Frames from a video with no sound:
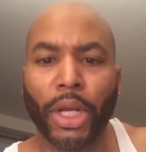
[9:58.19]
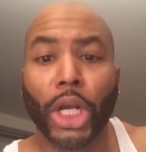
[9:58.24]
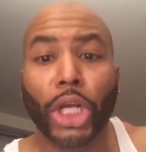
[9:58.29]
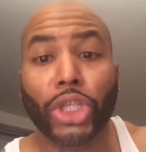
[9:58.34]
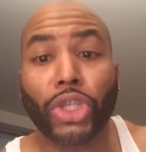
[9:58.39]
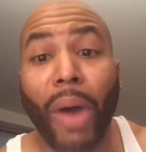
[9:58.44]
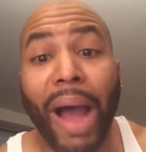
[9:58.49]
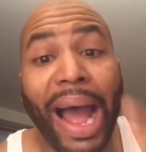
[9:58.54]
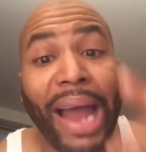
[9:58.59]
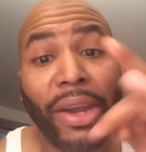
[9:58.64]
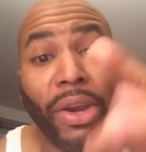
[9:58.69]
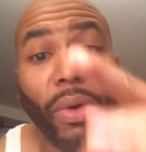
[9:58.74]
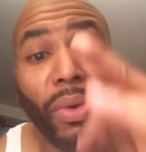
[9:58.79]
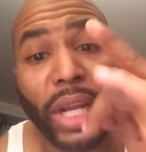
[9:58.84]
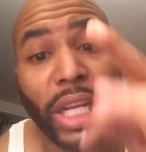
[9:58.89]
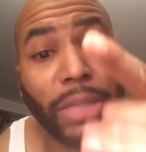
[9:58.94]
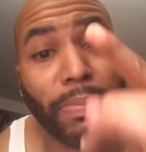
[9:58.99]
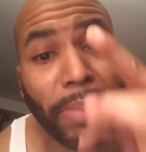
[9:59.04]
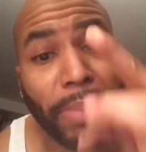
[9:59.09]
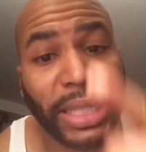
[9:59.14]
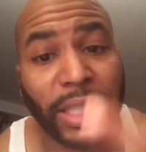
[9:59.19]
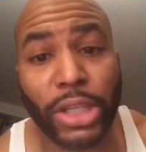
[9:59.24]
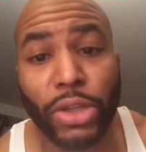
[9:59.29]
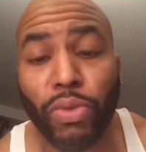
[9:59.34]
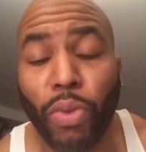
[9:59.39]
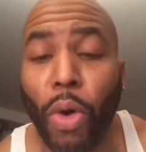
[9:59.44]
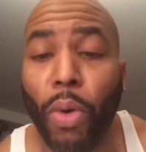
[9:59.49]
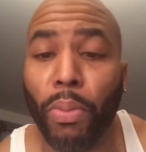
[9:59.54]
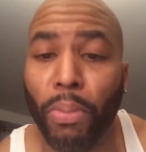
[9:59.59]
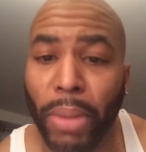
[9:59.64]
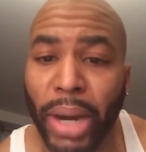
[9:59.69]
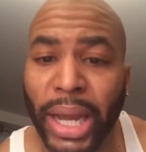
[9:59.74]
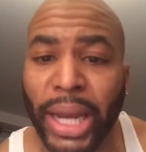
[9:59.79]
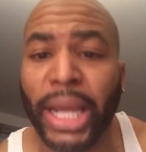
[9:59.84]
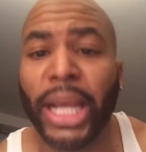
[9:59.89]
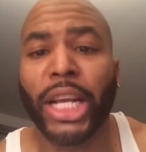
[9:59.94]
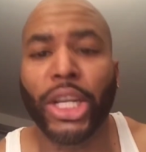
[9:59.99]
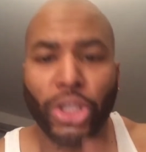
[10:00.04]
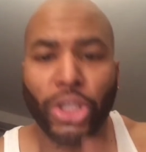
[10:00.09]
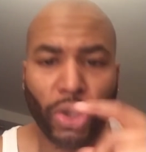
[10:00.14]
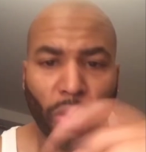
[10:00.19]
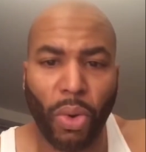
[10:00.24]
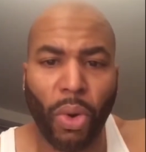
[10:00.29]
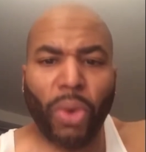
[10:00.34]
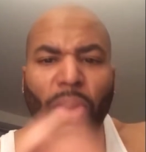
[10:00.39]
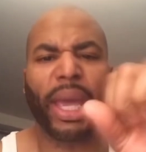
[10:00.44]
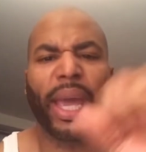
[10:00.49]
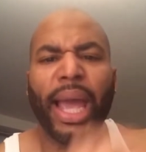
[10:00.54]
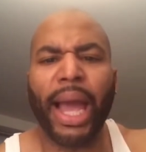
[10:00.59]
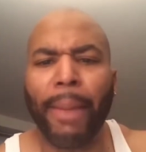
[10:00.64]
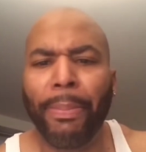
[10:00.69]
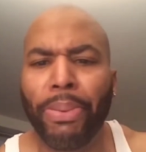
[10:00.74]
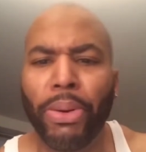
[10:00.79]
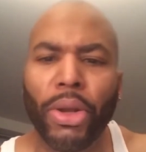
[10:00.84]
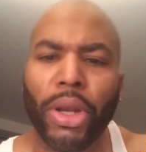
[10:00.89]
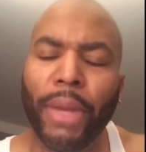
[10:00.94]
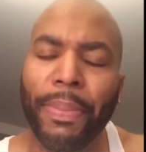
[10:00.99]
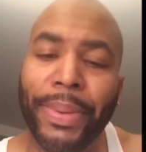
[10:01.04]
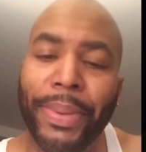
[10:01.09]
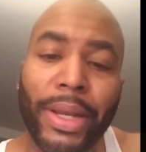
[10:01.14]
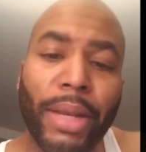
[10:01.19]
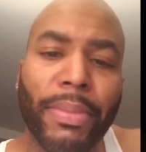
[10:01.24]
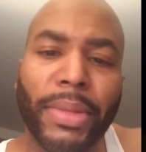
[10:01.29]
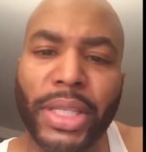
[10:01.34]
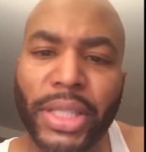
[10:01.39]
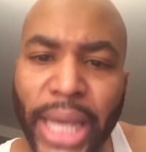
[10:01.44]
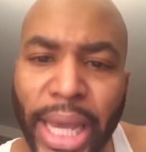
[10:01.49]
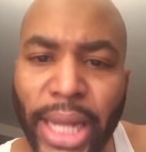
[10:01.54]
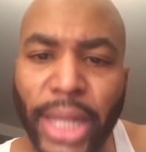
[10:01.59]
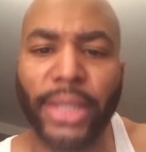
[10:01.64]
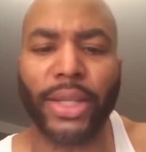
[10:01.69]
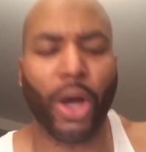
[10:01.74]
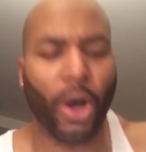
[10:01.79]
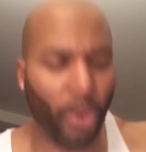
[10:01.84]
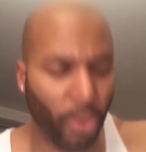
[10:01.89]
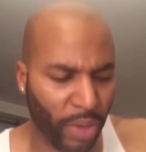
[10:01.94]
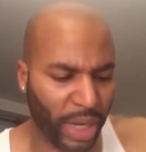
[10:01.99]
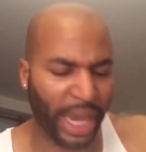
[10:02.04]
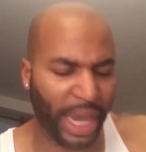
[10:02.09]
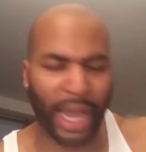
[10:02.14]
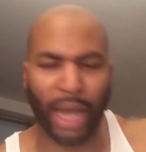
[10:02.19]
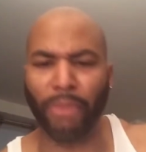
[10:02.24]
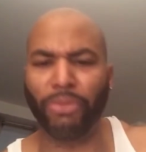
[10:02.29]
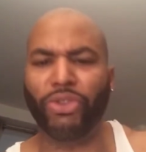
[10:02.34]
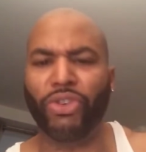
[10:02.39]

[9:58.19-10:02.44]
So I know these bitches want money. So okay, I pull up in the Mercedes. Okay, I'm